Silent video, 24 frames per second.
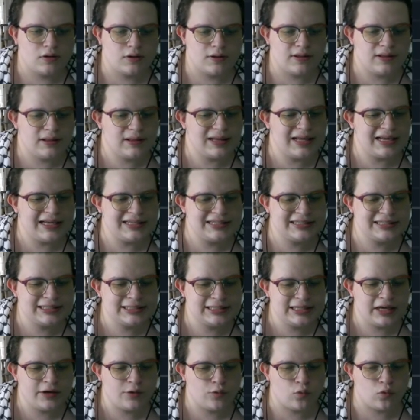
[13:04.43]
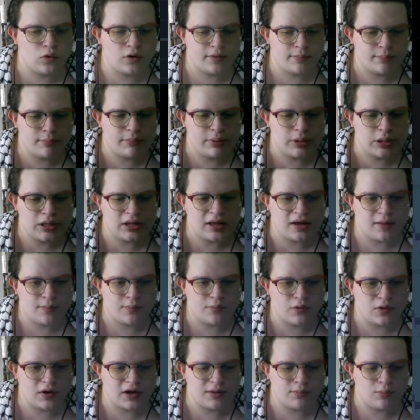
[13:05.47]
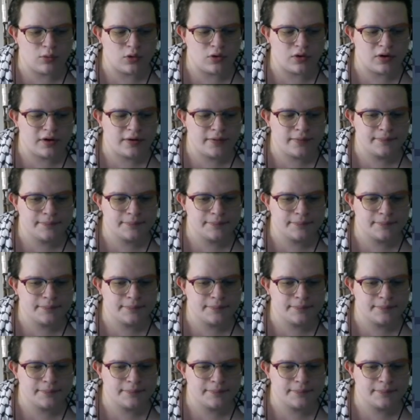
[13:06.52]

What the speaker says: Let's get Wurmple up one more.